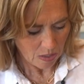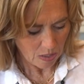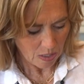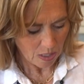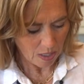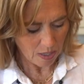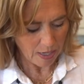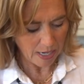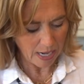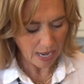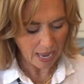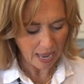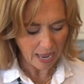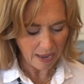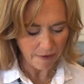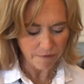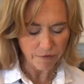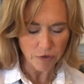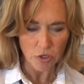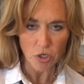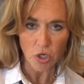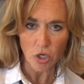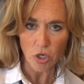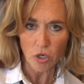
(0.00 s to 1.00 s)
All right,
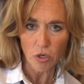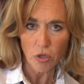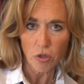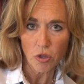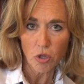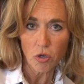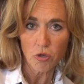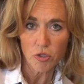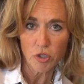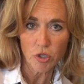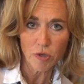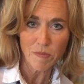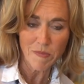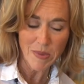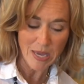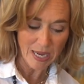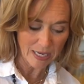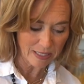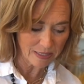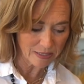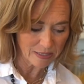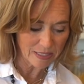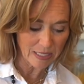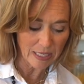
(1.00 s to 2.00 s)
after those are
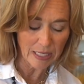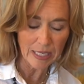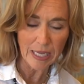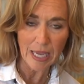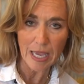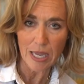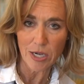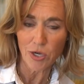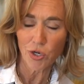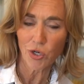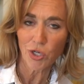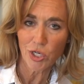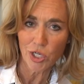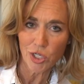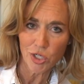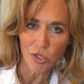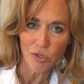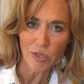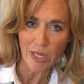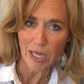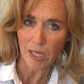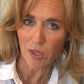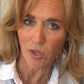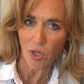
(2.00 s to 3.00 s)
mixed, and again, you're gonna
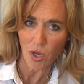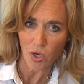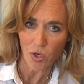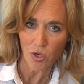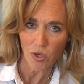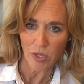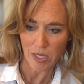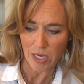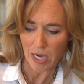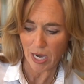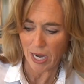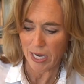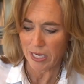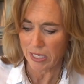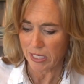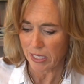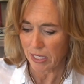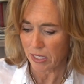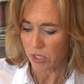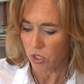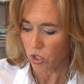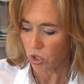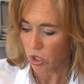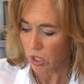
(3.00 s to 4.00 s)
do that longer than I
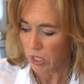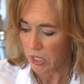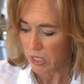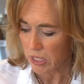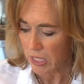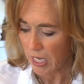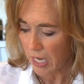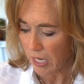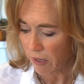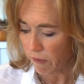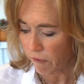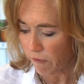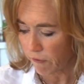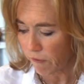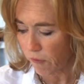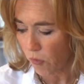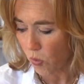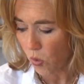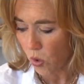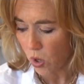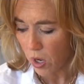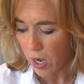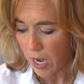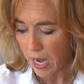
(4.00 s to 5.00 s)
did. You're gonna take
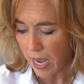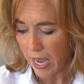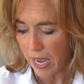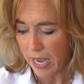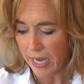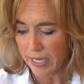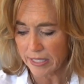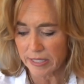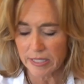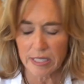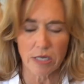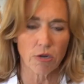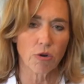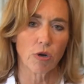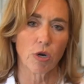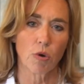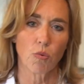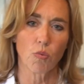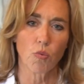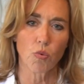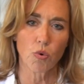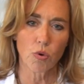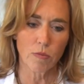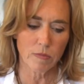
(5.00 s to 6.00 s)
4 eggs that are
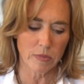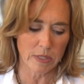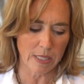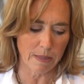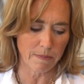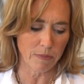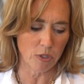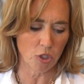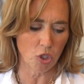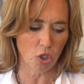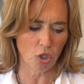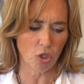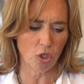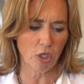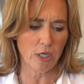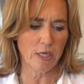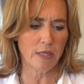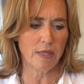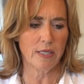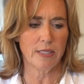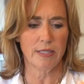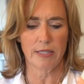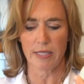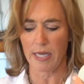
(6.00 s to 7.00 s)
at room temperature. Look
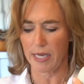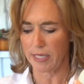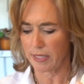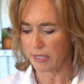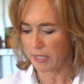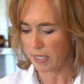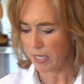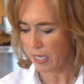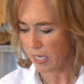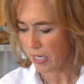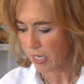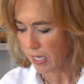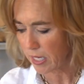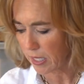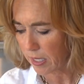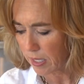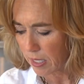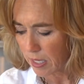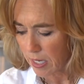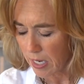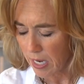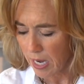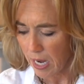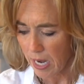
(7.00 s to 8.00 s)
at the size of that egg.
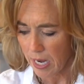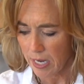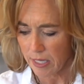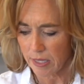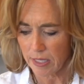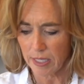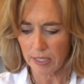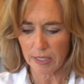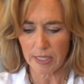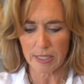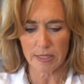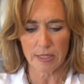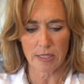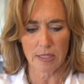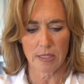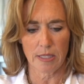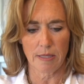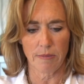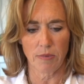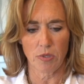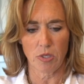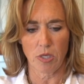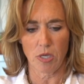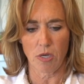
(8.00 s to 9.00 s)
I think that's a
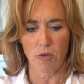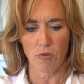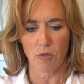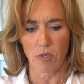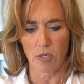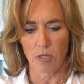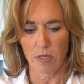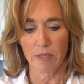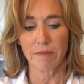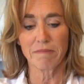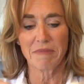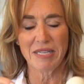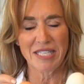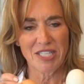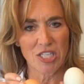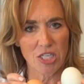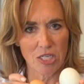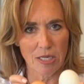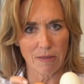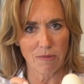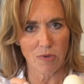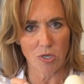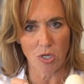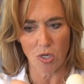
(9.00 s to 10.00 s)
double yolk. It's a
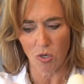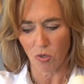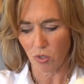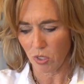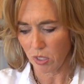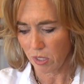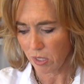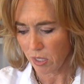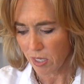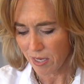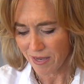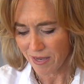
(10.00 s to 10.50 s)
double yolk.